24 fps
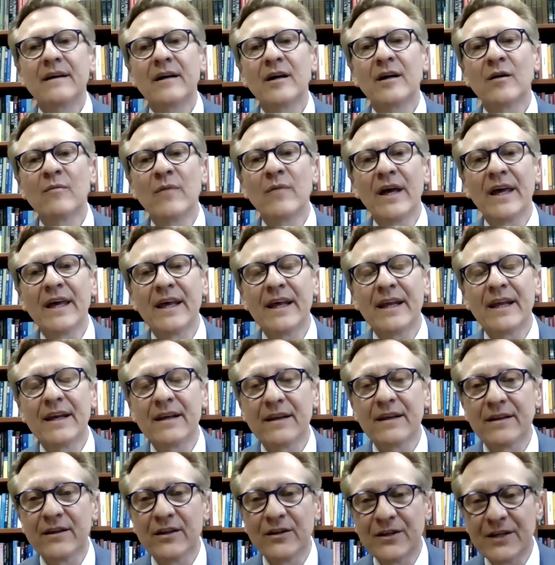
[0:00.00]
Um,
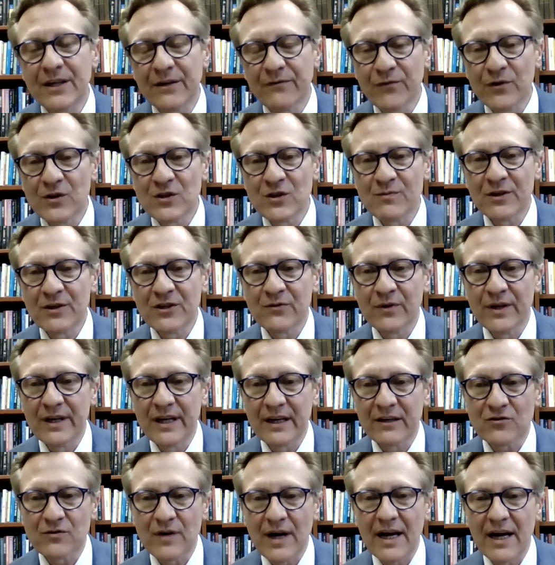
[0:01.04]
and the difference between
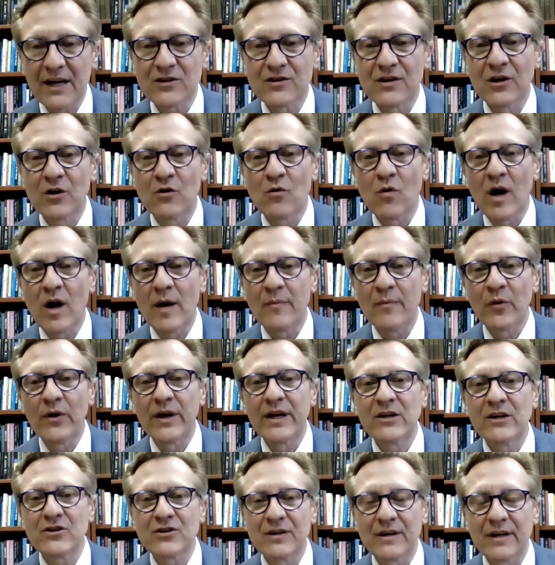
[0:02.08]
extraction and
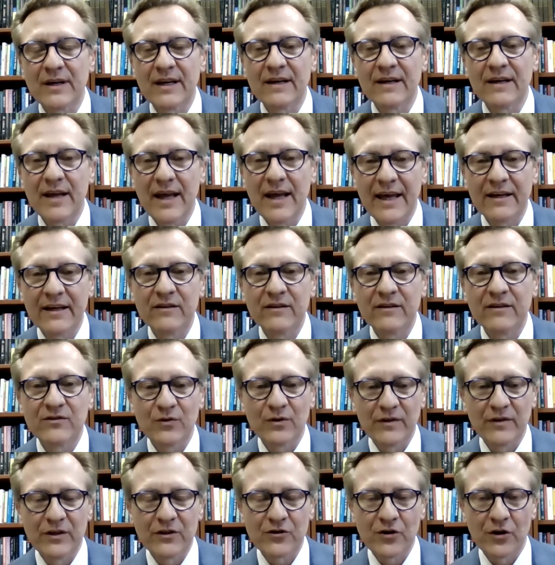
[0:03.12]
cooperation and, and it's
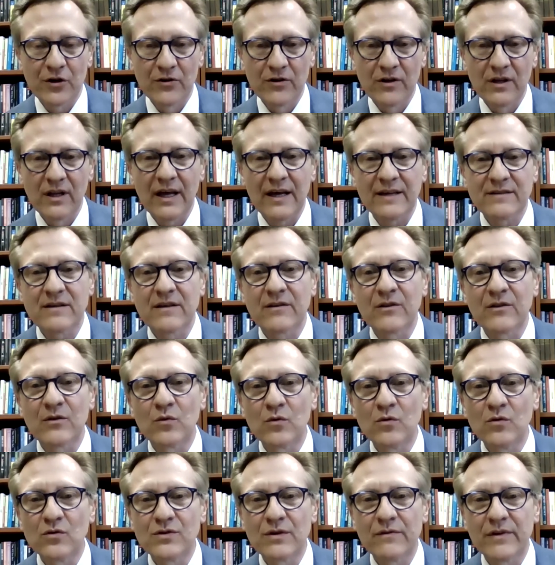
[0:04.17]
sort of internalizing the
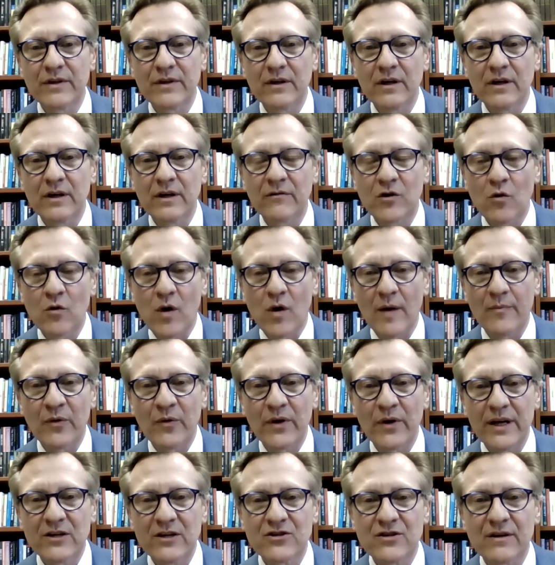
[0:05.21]
rules of, of
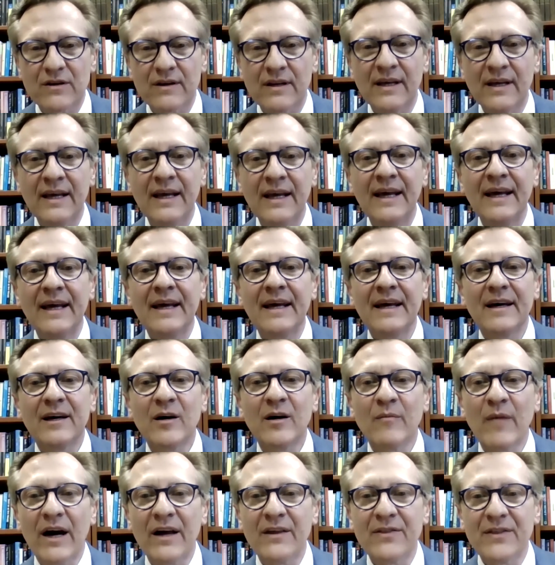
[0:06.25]
cooperation,
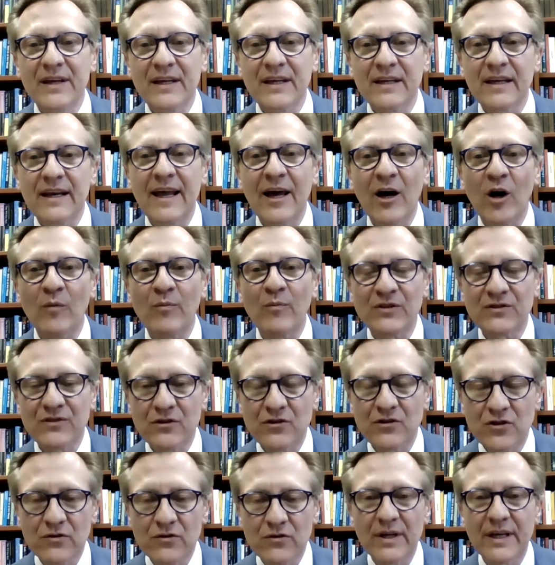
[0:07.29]
um, I think can help us
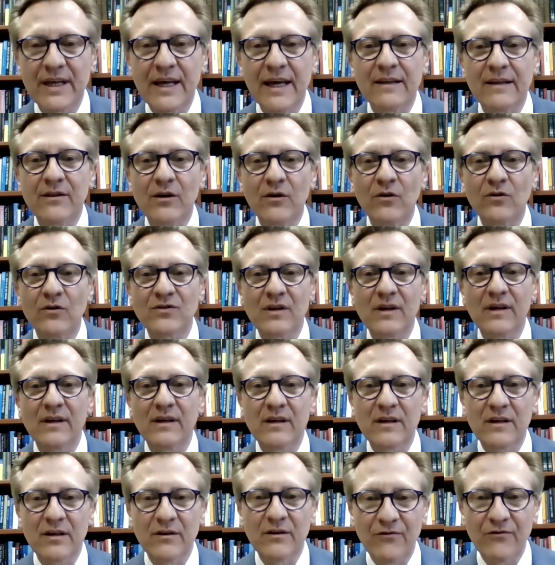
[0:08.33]
adjudicate those
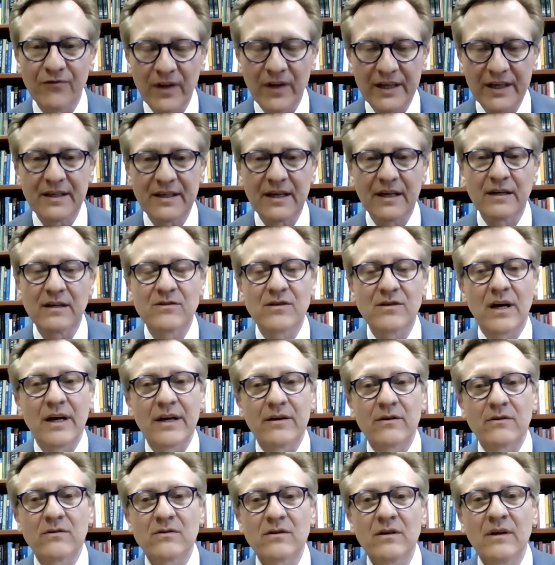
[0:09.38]
conflicting
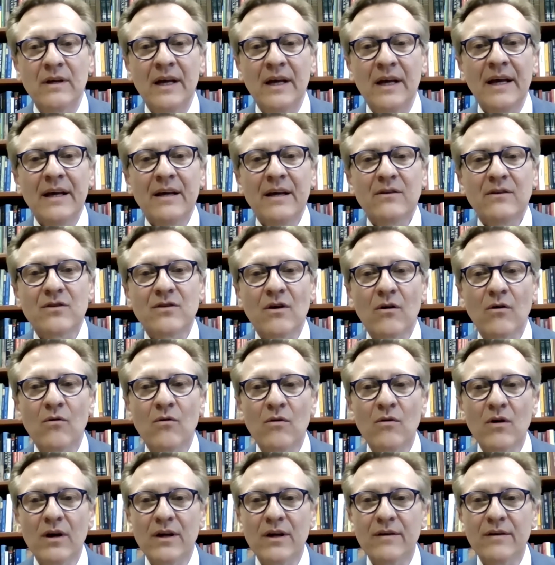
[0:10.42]
desires.
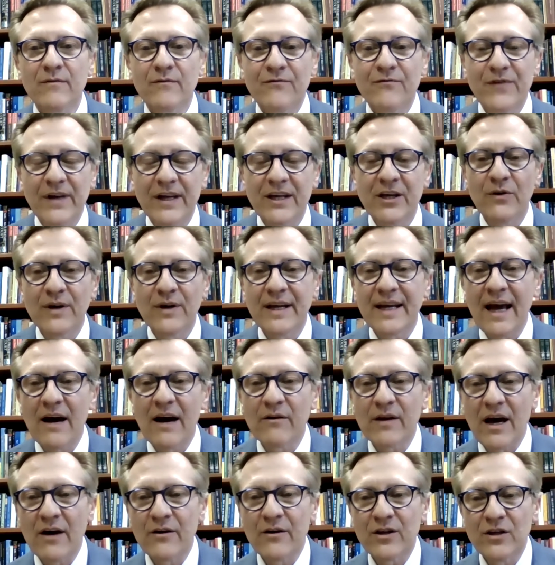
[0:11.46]
So figuring
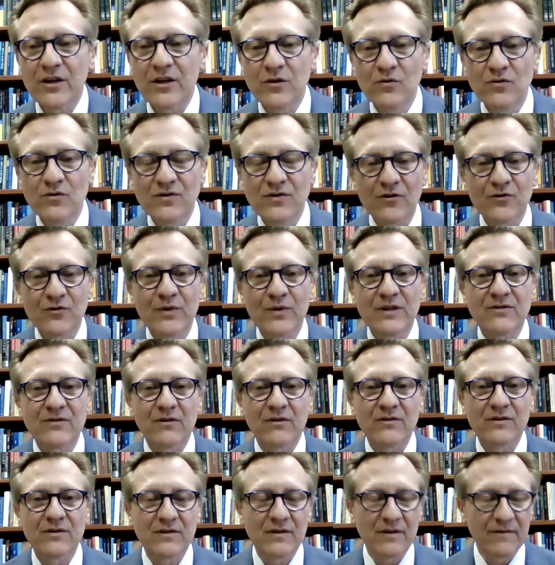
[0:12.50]
out how to use those
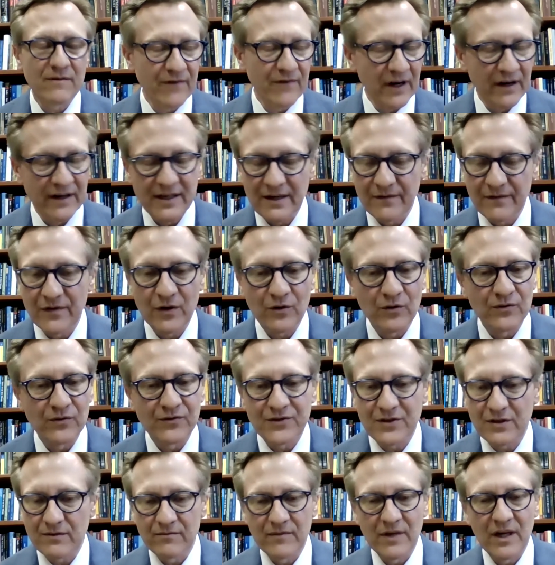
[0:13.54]
resources is a very
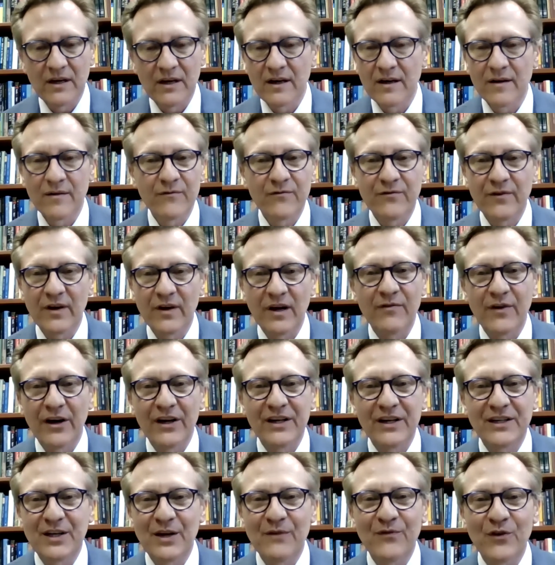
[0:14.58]
difficult, uh, a
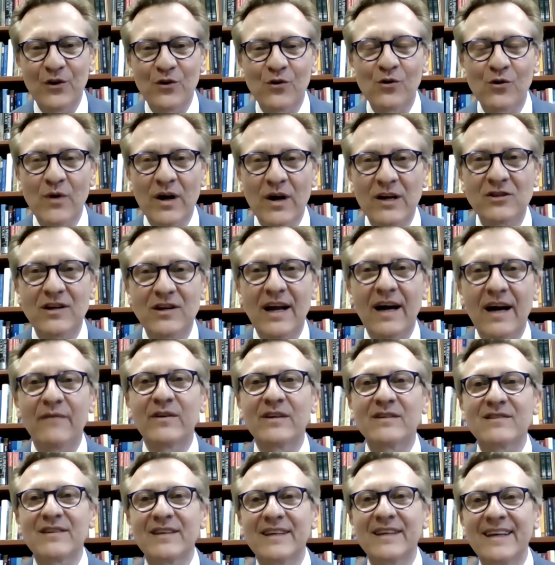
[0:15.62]
very difficult question,
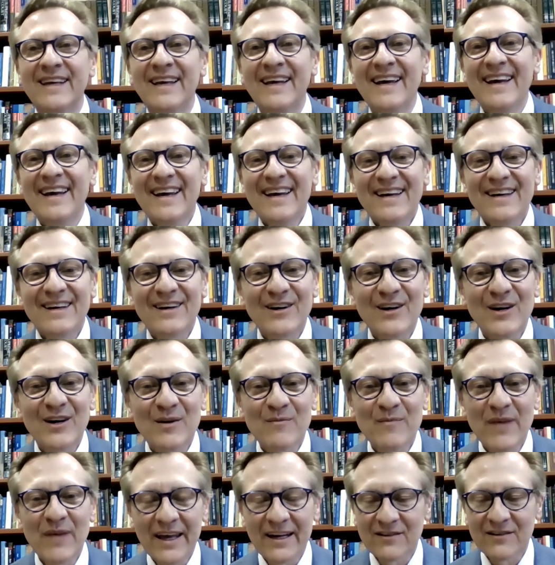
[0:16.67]
obviously.
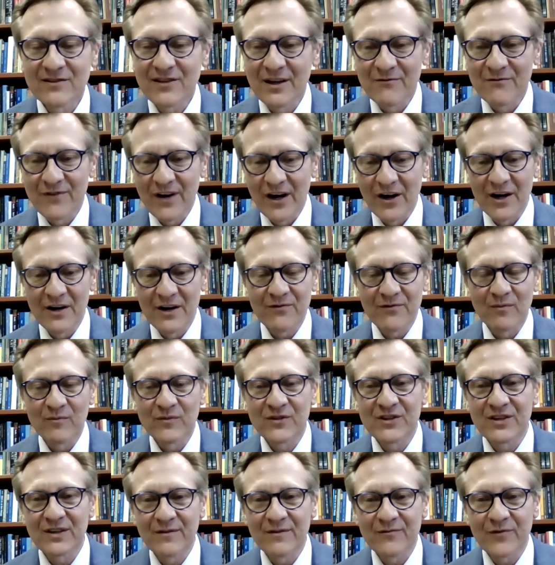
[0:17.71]
Um, and it's going to vary
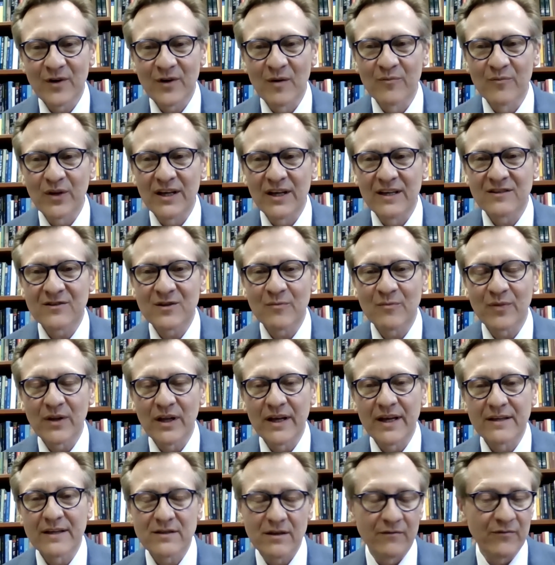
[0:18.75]
from, from place to
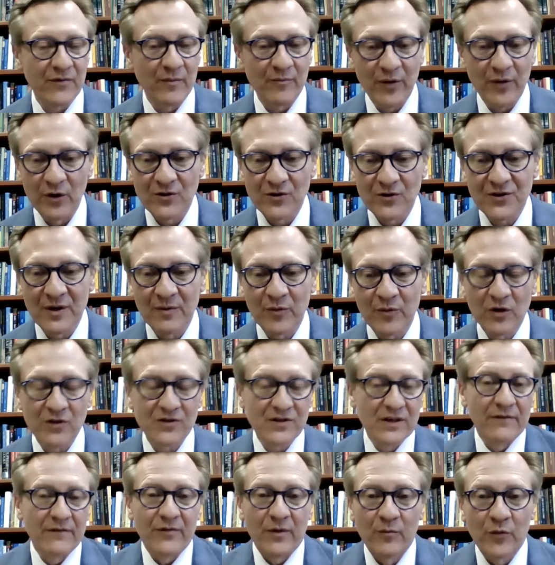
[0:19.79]
place and from person to
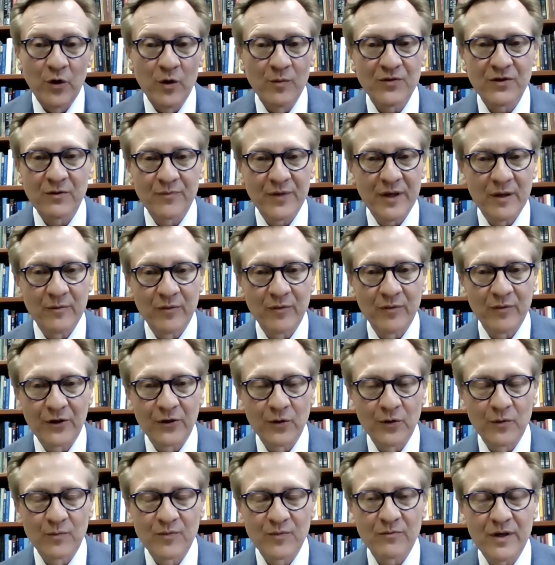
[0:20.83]
person and from groups of people to
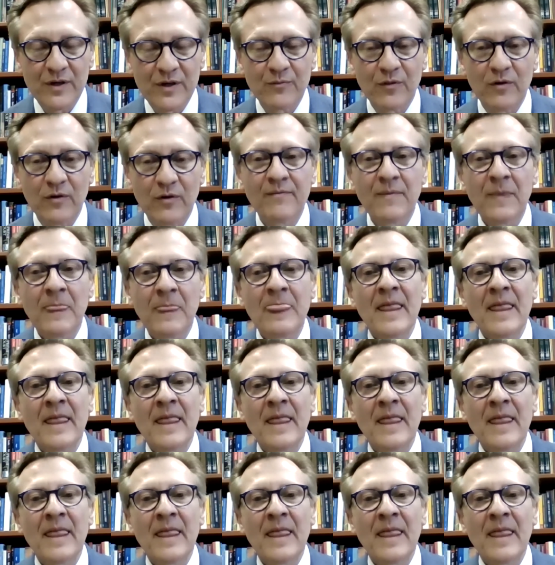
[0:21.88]
groups of people.